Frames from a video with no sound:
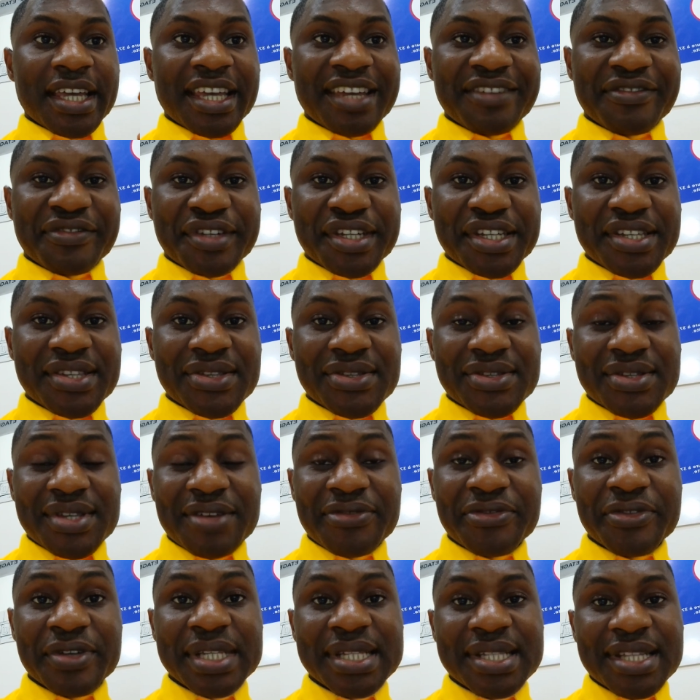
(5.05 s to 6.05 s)
If this is
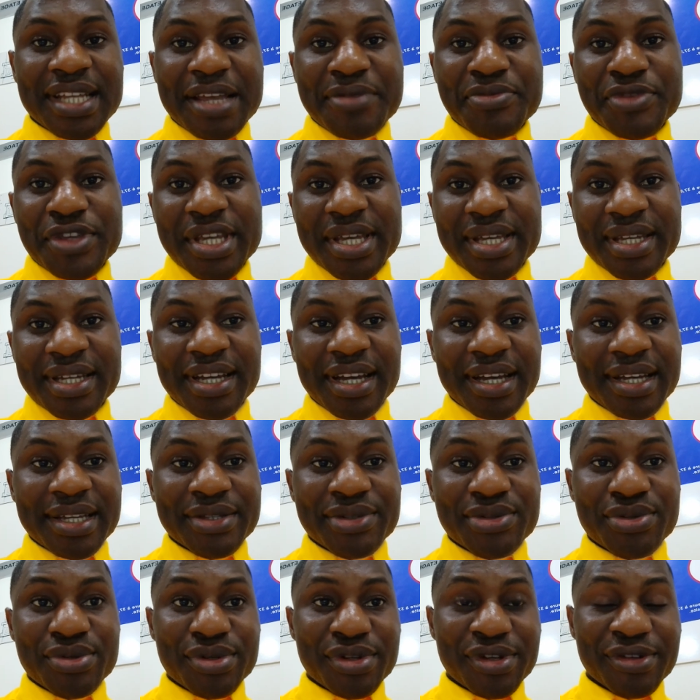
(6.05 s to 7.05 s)
your first time here,
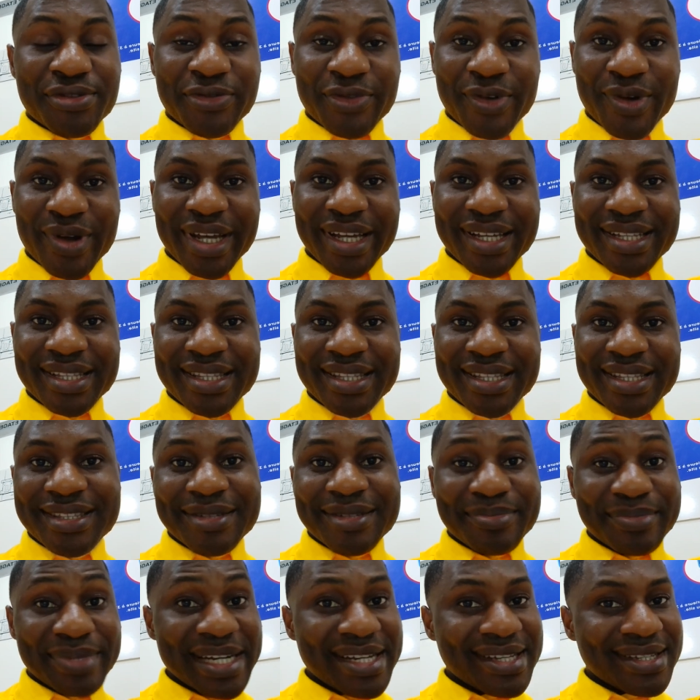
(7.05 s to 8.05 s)
guys, do not forget,
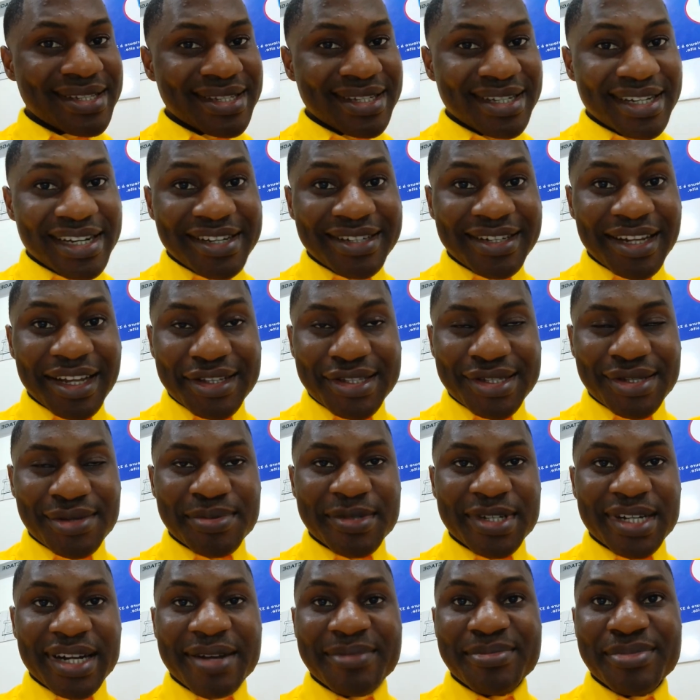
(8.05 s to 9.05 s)
please click that
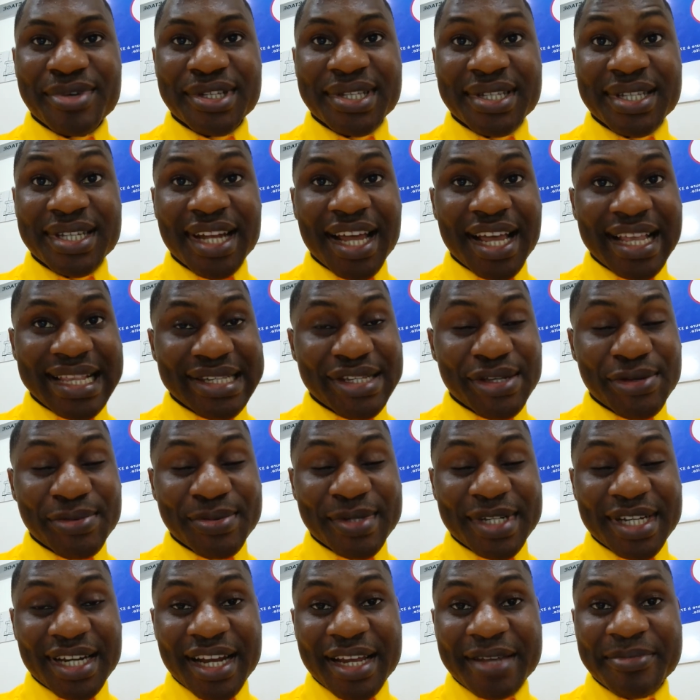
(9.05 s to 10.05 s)
subscribe button and
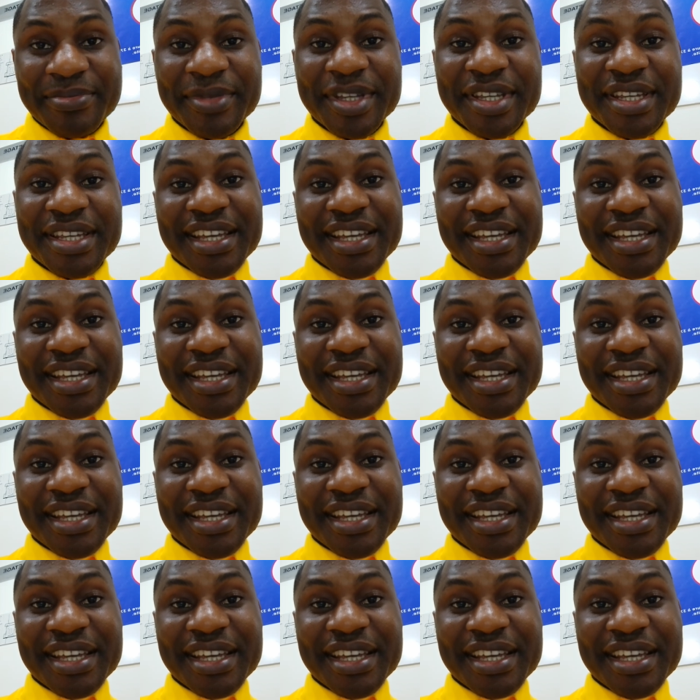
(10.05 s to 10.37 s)
subscribe.